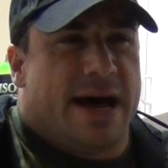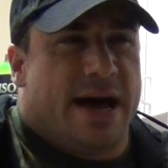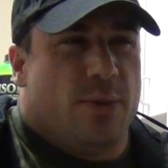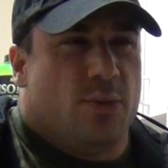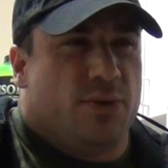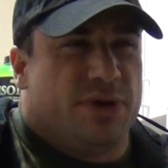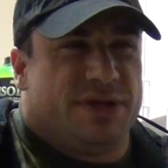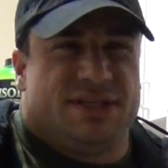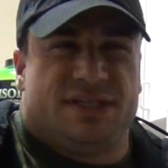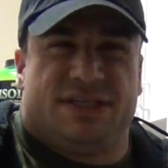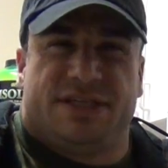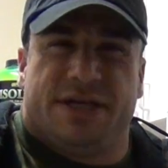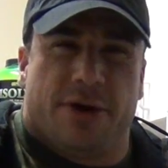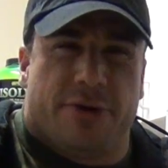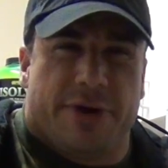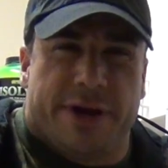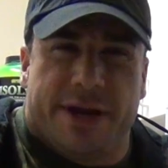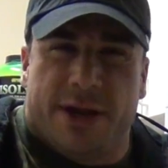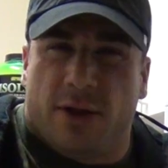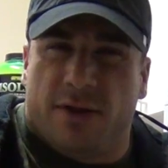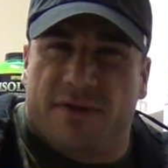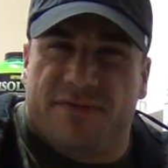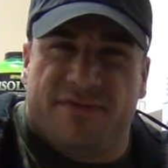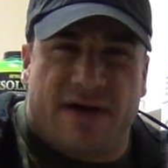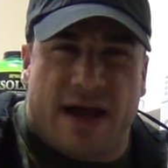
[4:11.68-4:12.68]
with
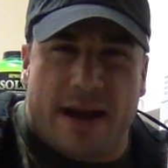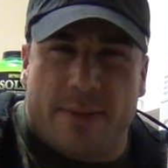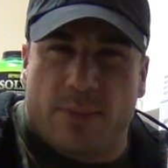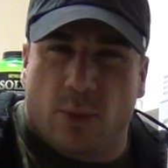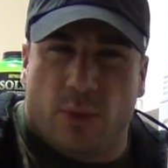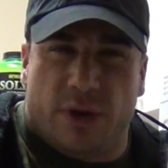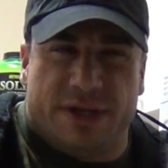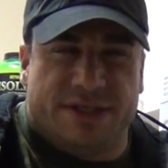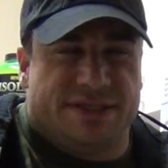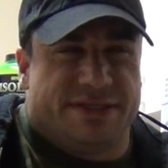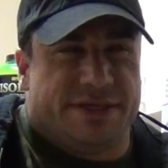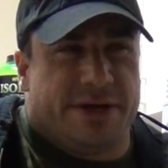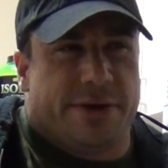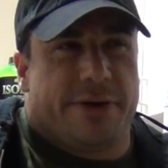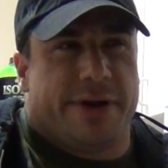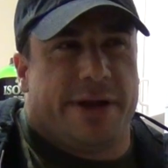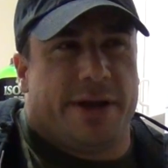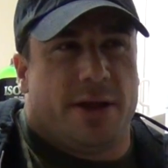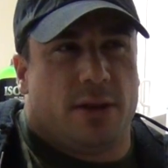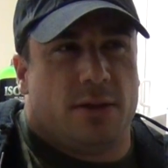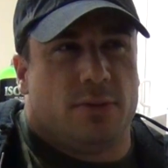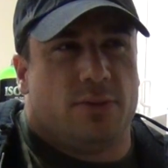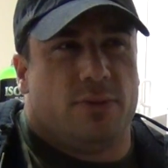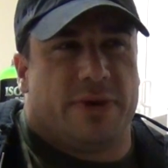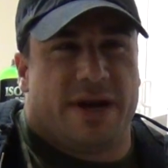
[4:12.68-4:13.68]
cereal, Fiber One
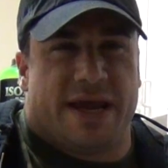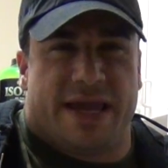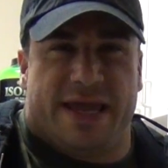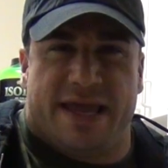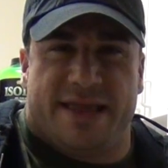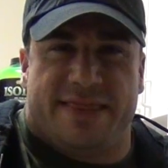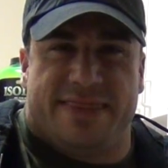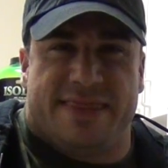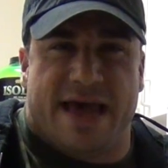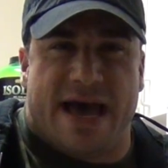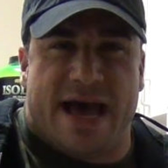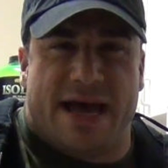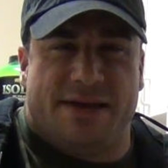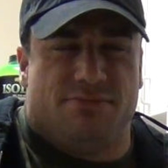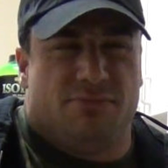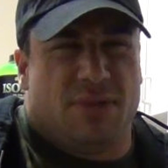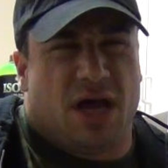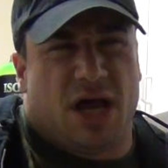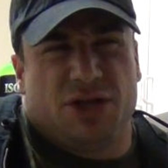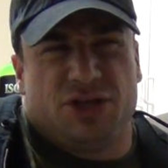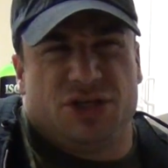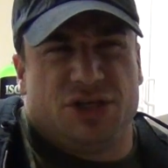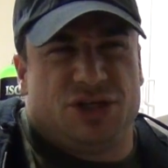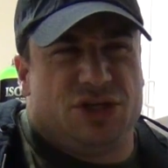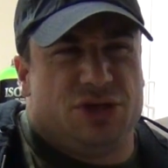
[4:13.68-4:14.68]
cereal. When I get that,
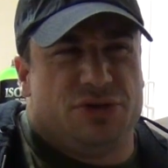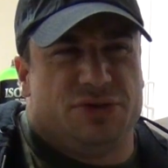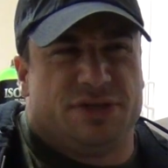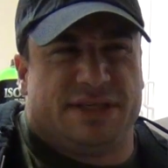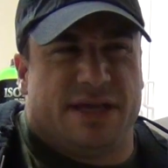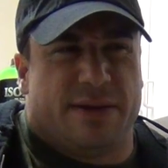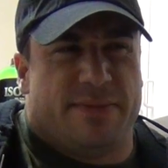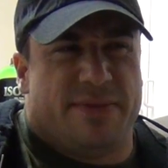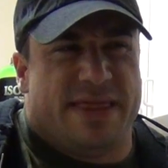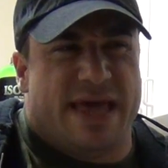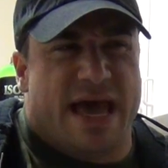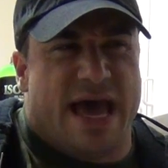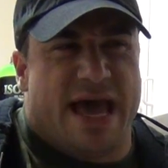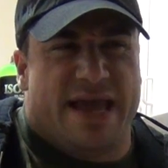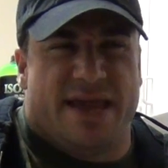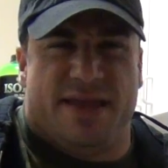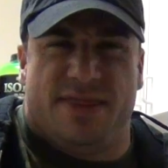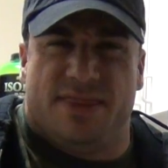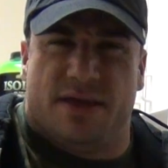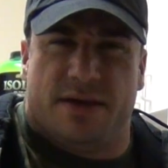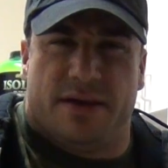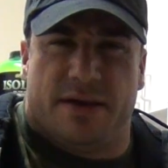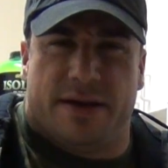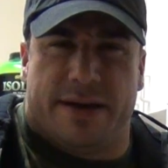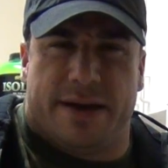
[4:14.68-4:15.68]
I'll just use some of that
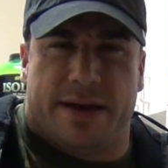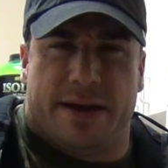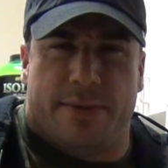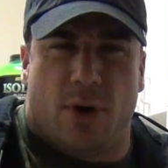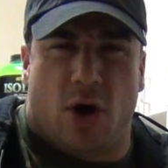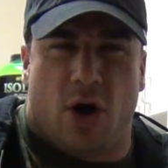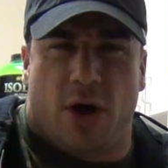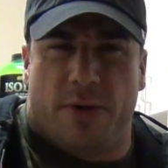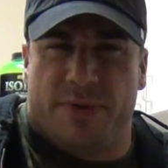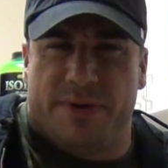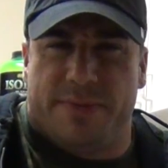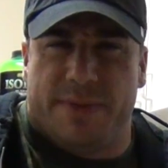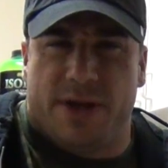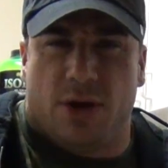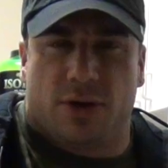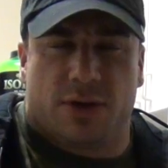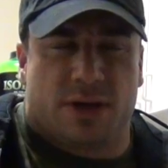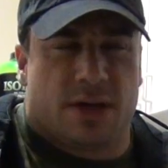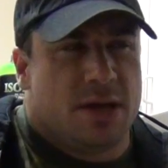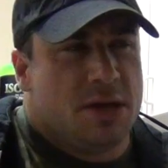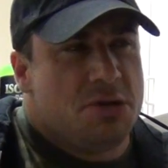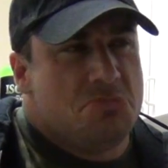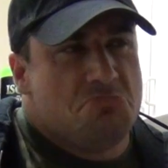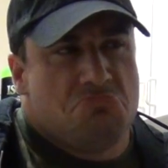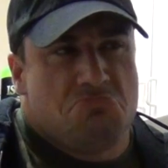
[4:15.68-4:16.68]
in the almond milk.
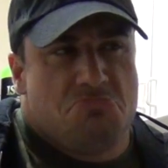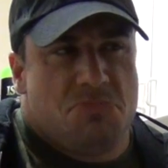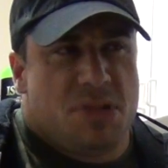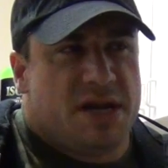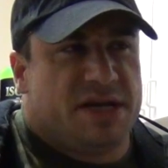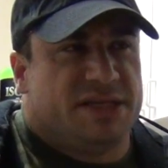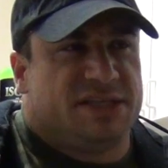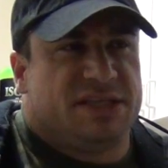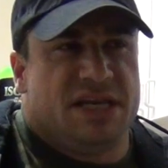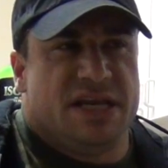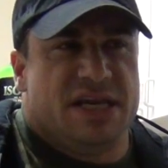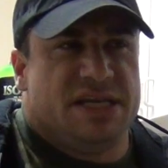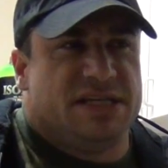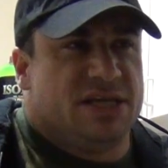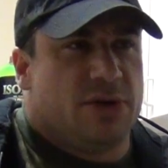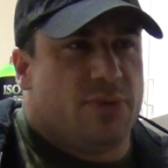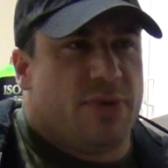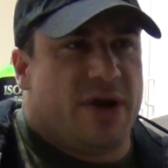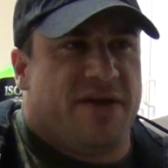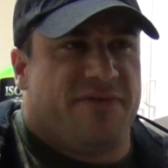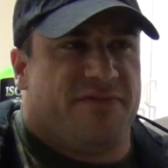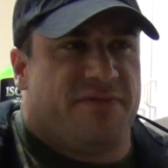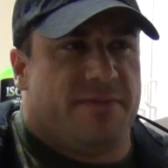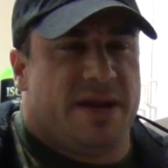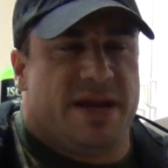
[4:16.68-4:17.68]
And it's an easy
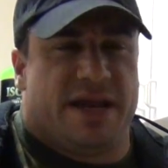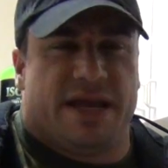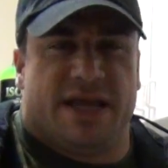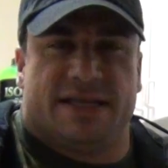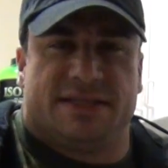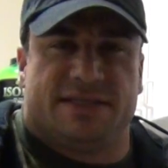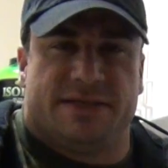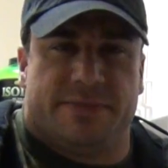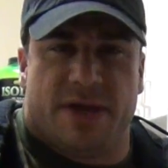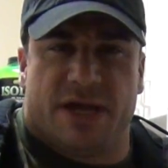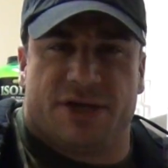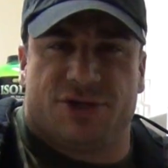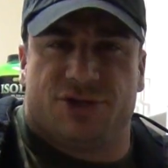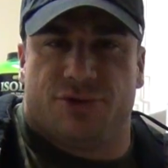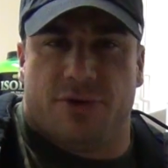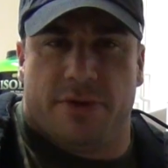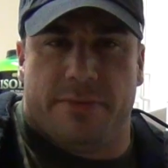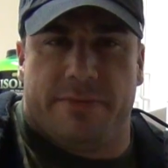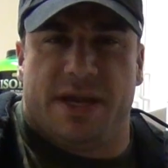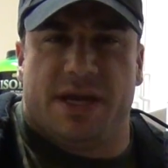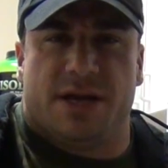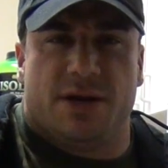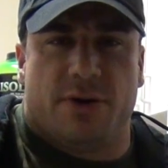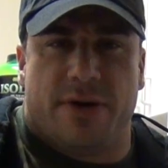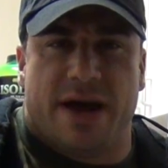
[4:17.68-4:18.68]
way for me to get some extra
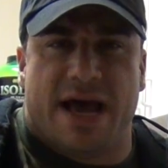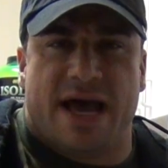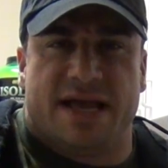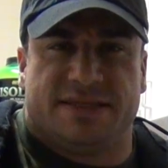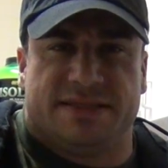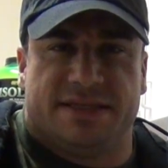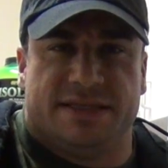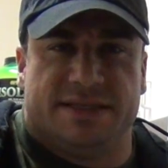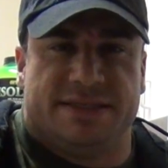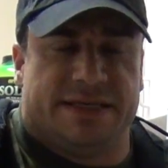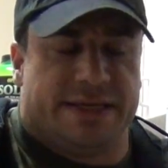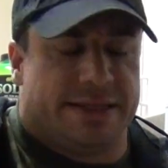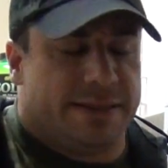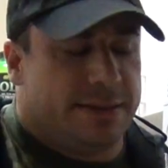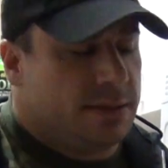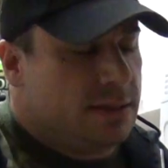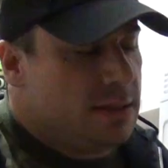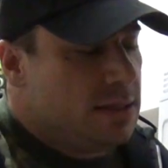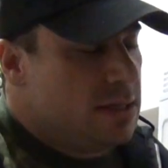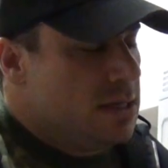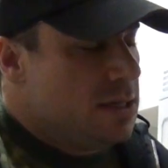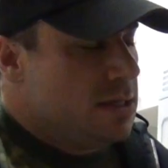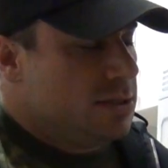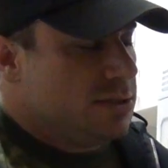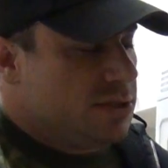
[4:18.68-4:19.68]
amino acids in.
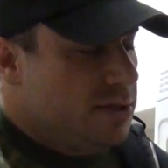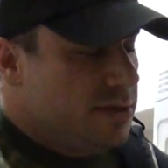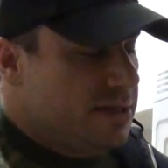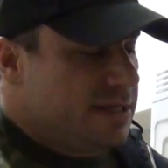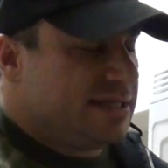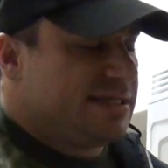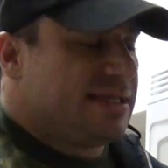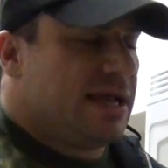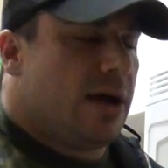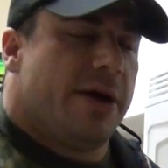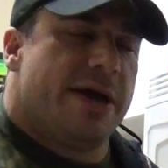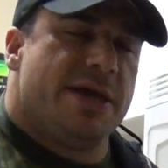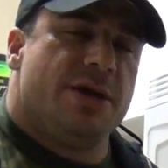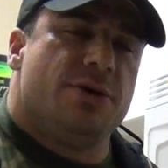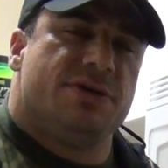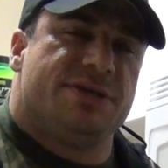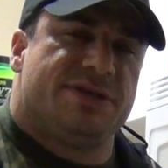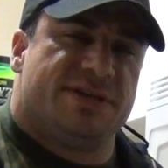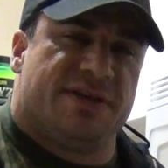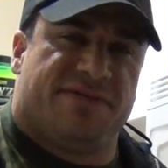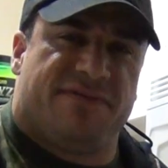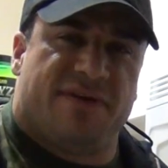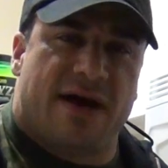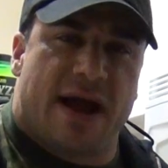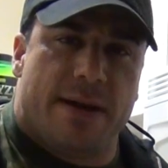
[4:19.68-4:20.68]
So that's how I use
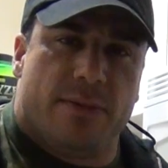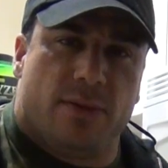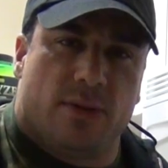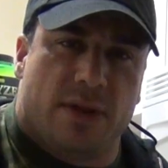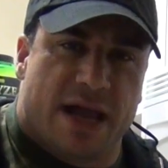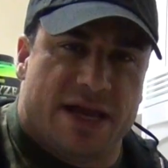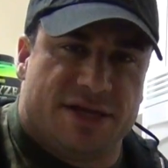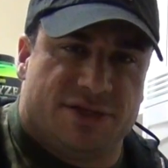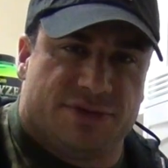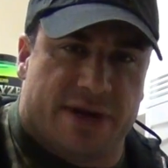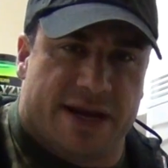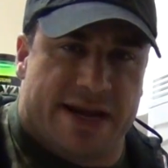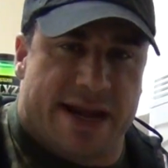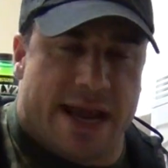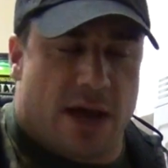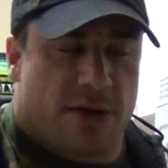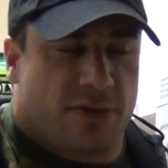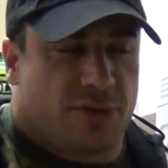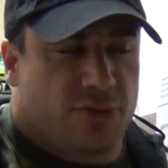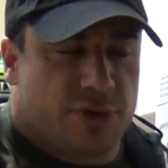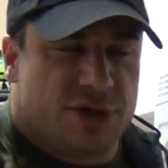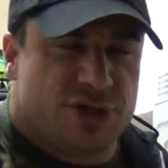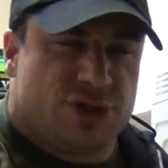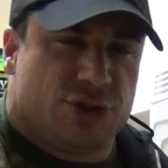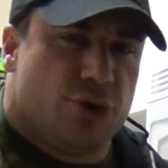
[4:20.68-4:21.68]
the Fiberlyze right now.
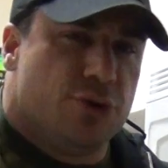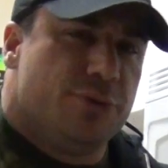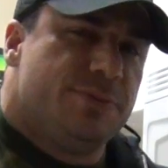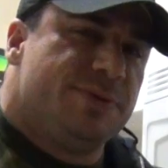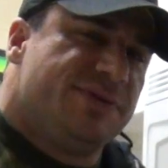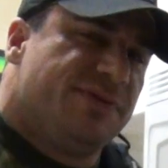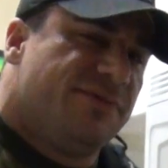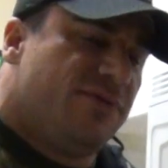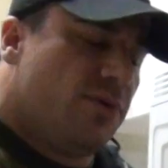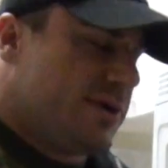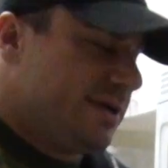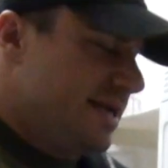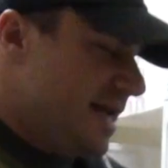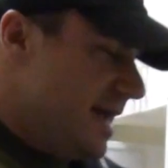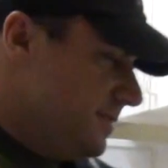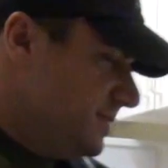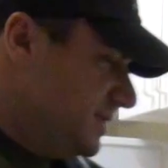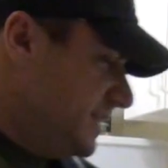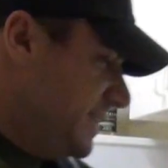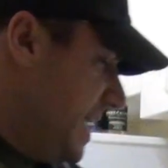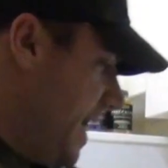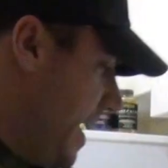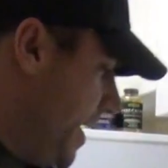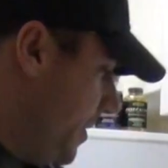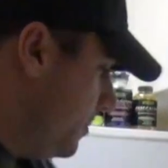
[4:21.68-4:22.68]
3 scoops, 4
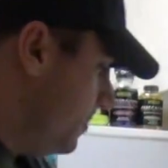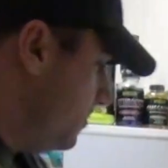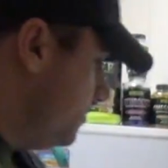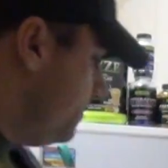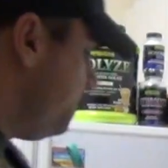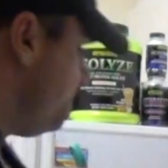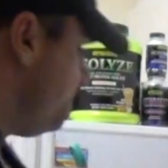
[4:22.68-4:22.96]
times a day.